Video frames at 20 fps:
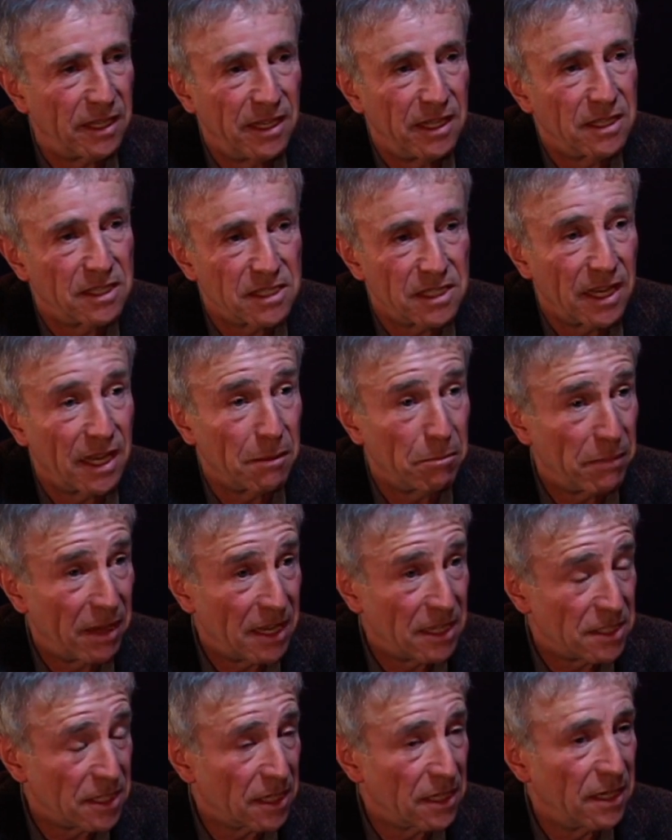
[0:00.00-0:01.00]
He is saying
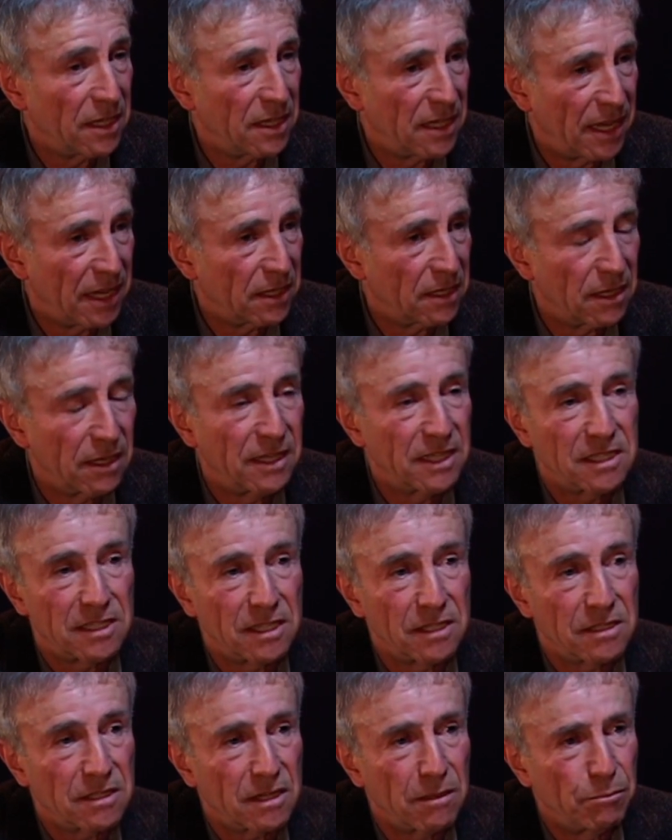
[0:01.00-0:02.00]
basically that this
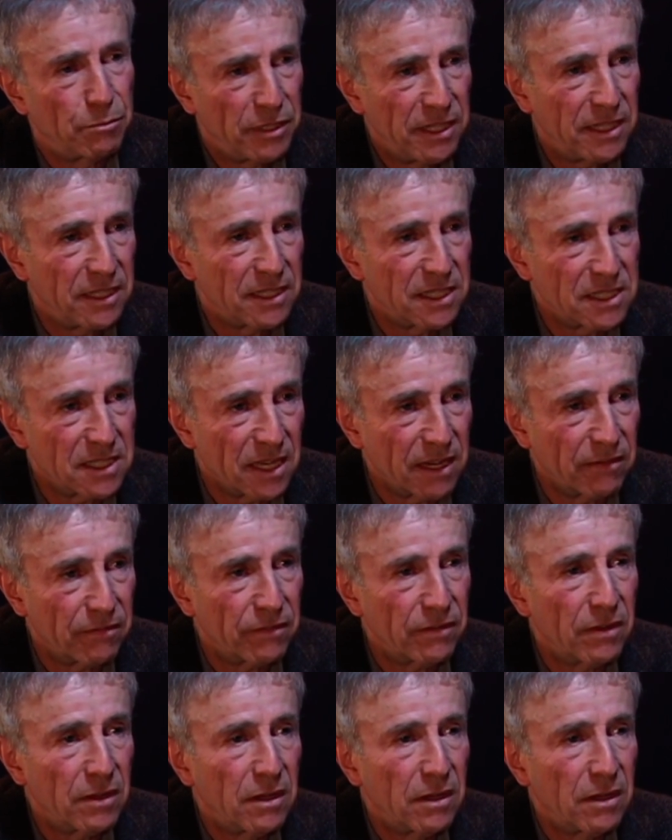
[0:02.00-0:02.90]
is completely safe.